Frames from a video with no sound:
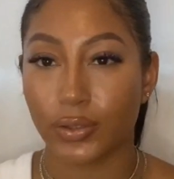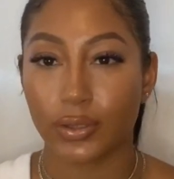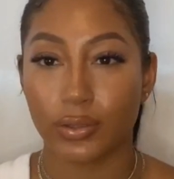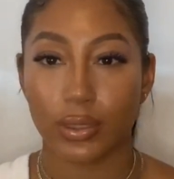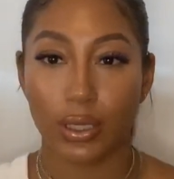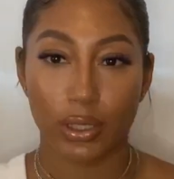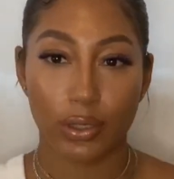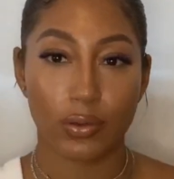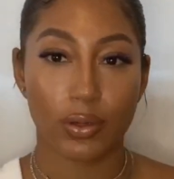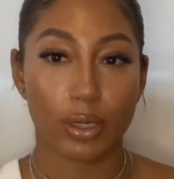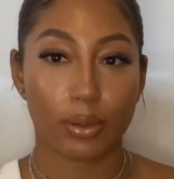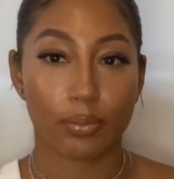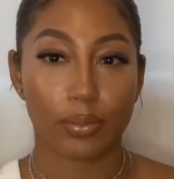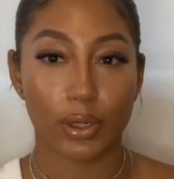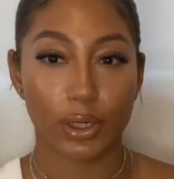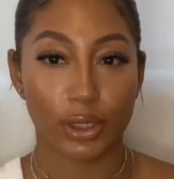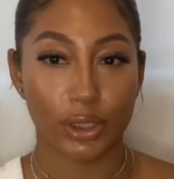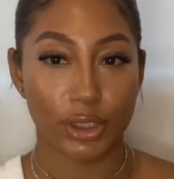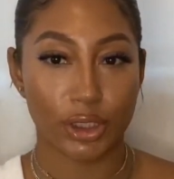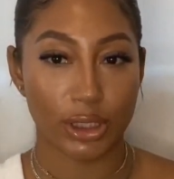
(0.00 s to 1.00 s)
that you can
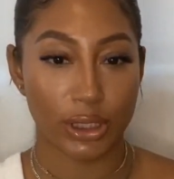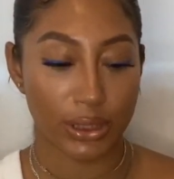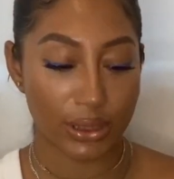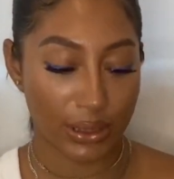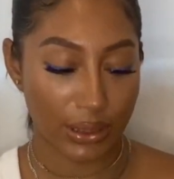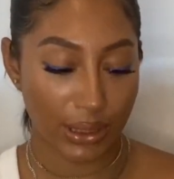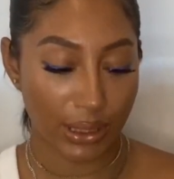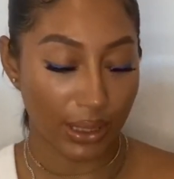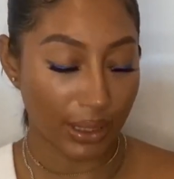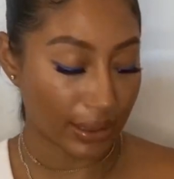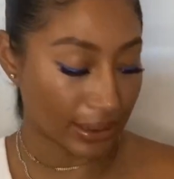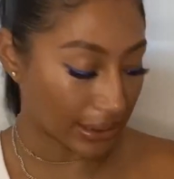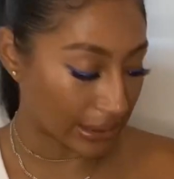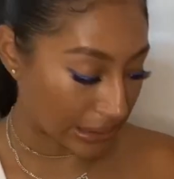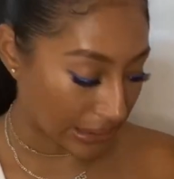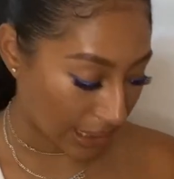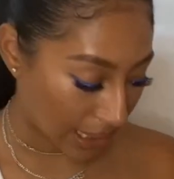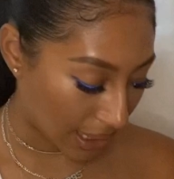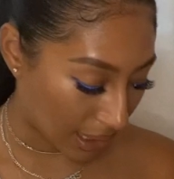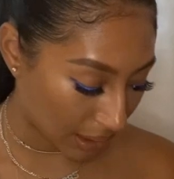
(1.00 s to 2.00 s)
purchase the
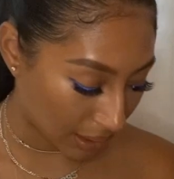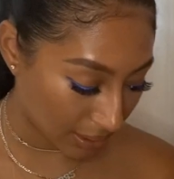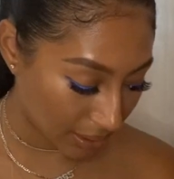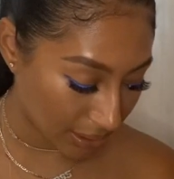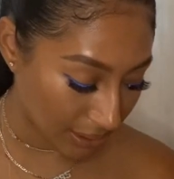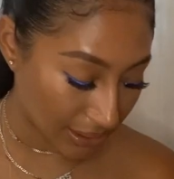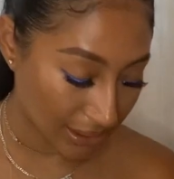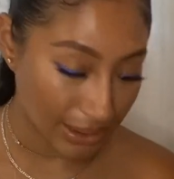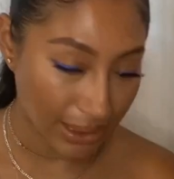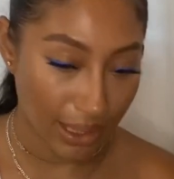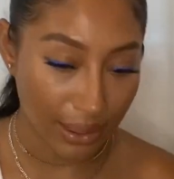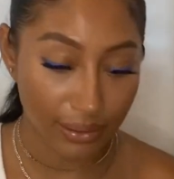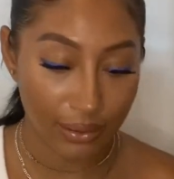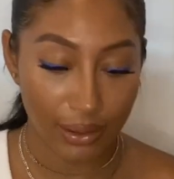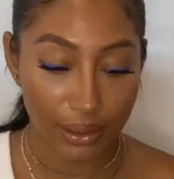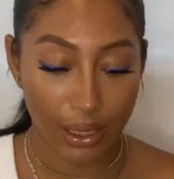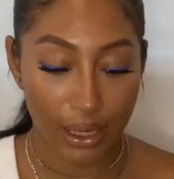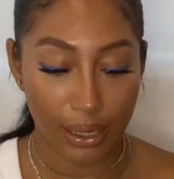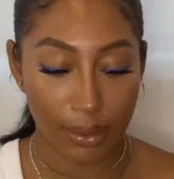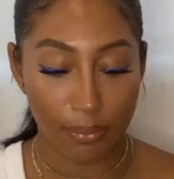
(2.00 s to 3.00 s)
exact set
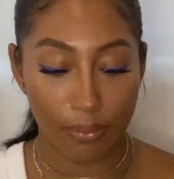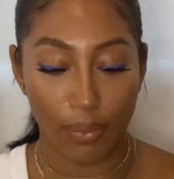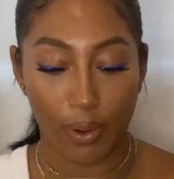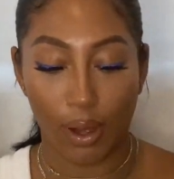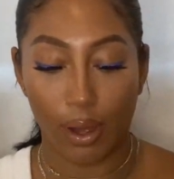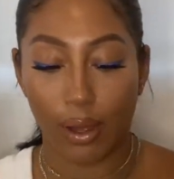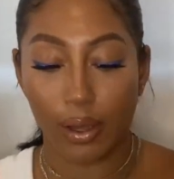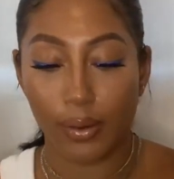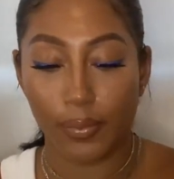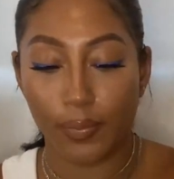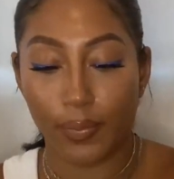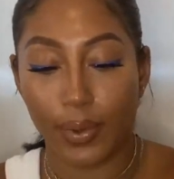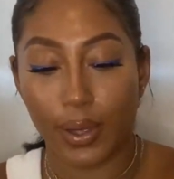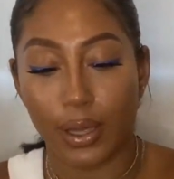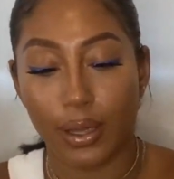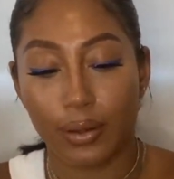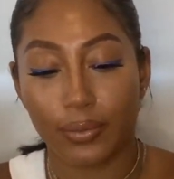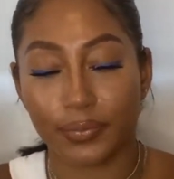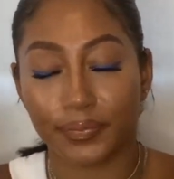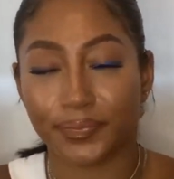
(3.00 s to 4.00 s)
that I bought.
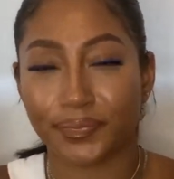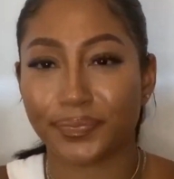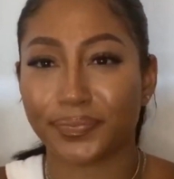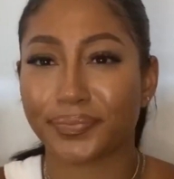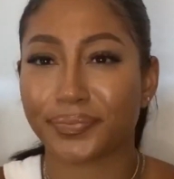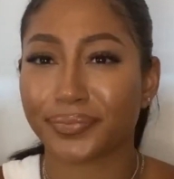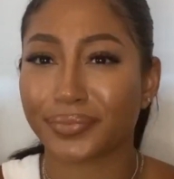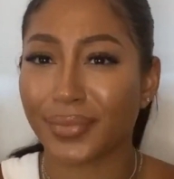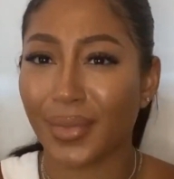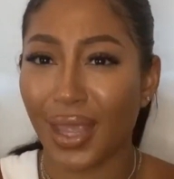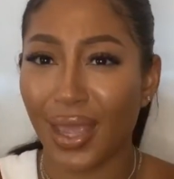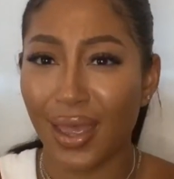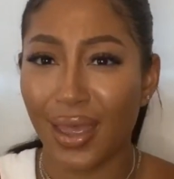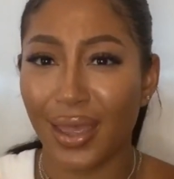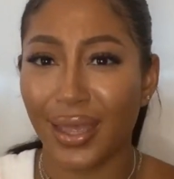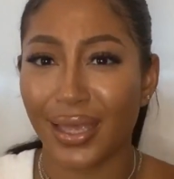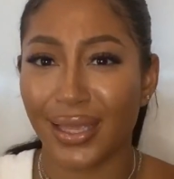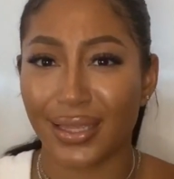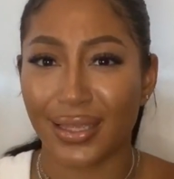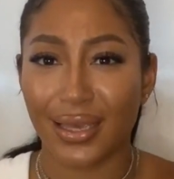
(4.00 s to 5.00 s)
But
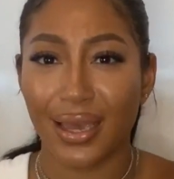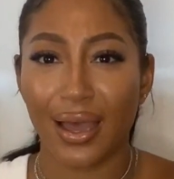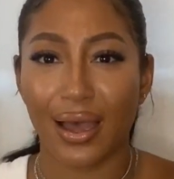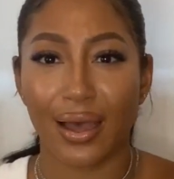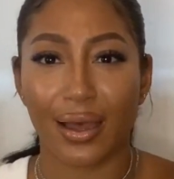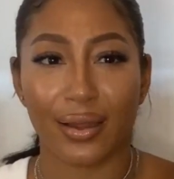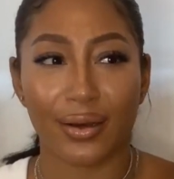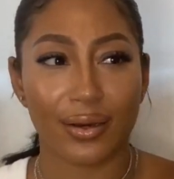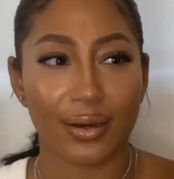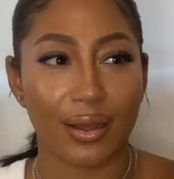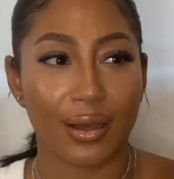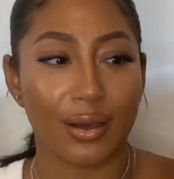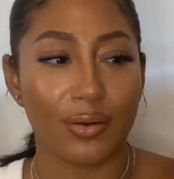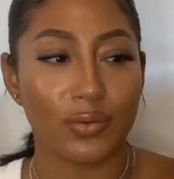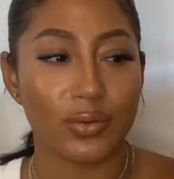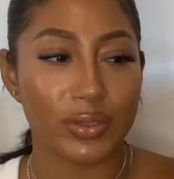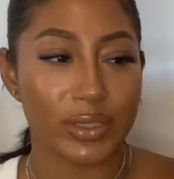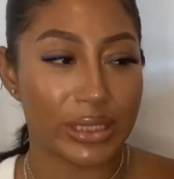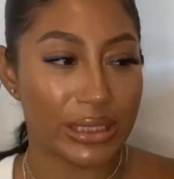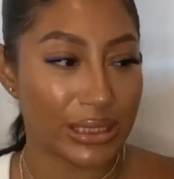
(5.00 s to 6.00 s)
yeah,
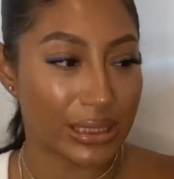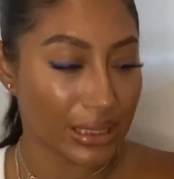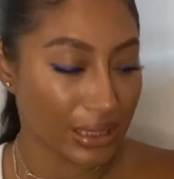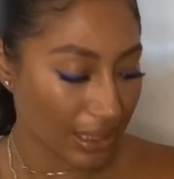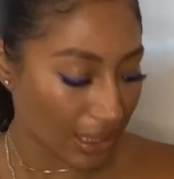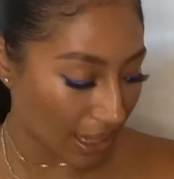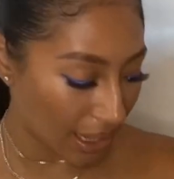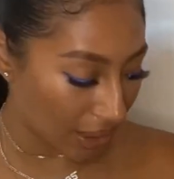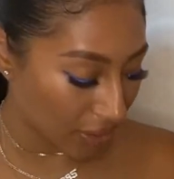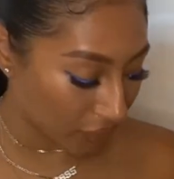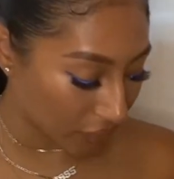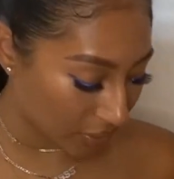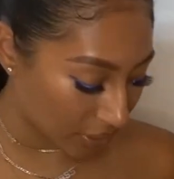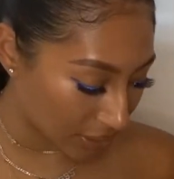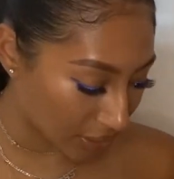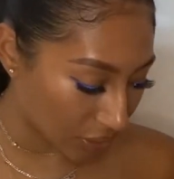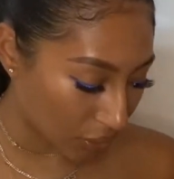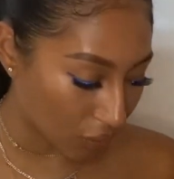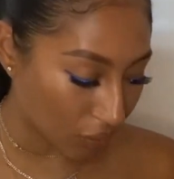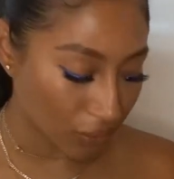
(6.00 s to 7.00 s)
we'll see how
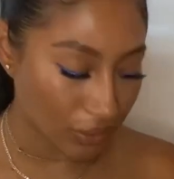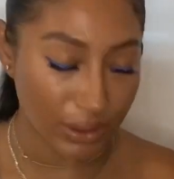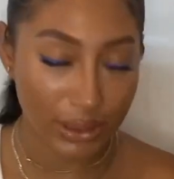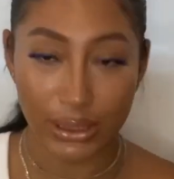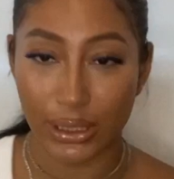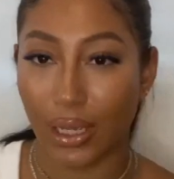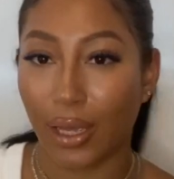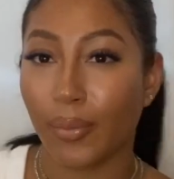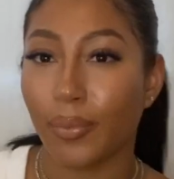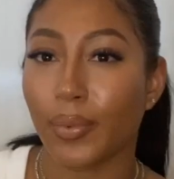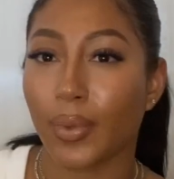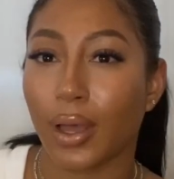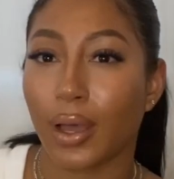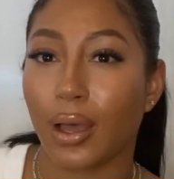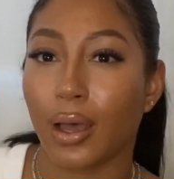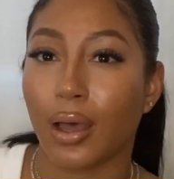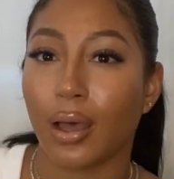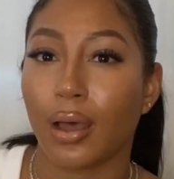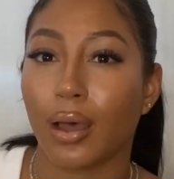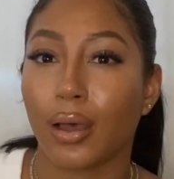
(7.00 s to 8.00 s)
this holds up.
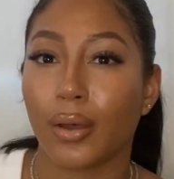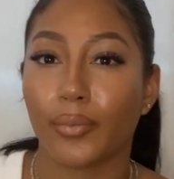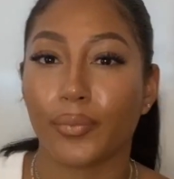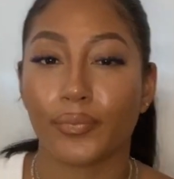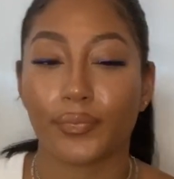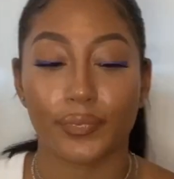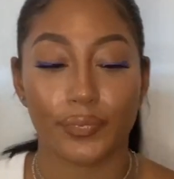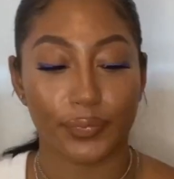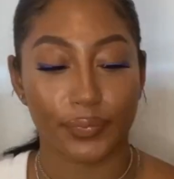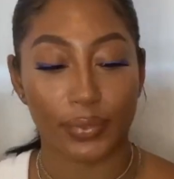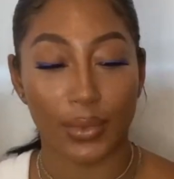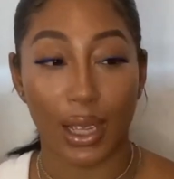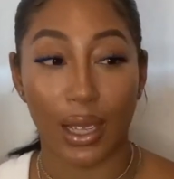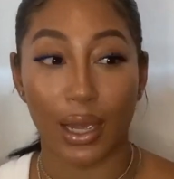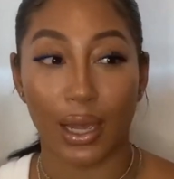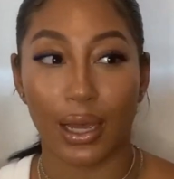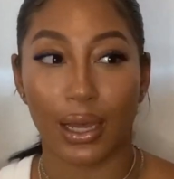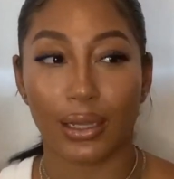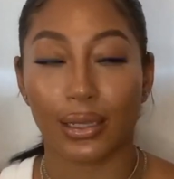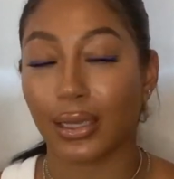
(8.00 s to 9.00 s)

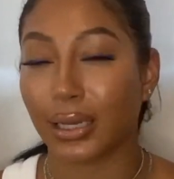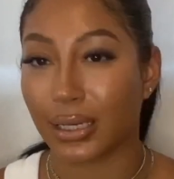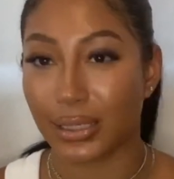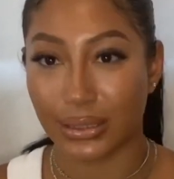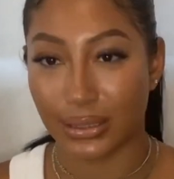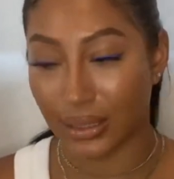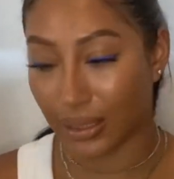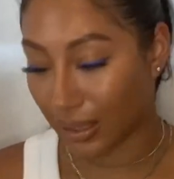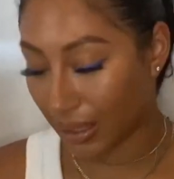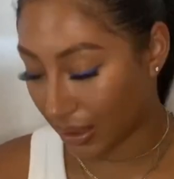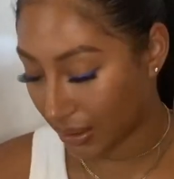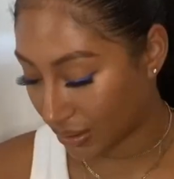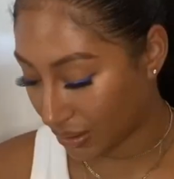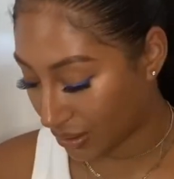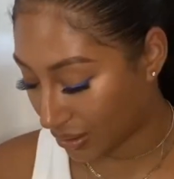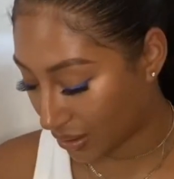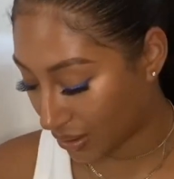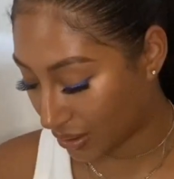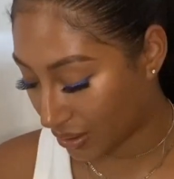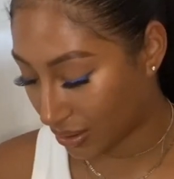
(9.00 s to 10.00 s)
Like I said, I
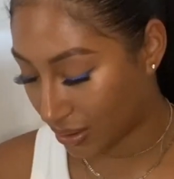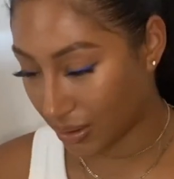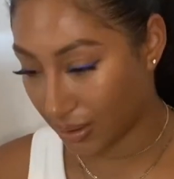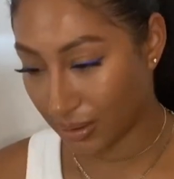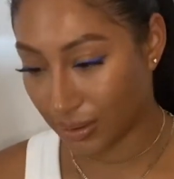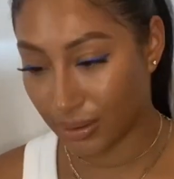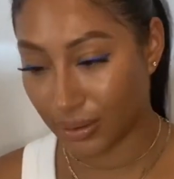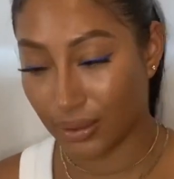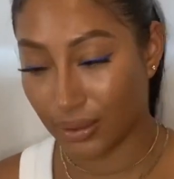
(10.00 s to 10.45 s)
just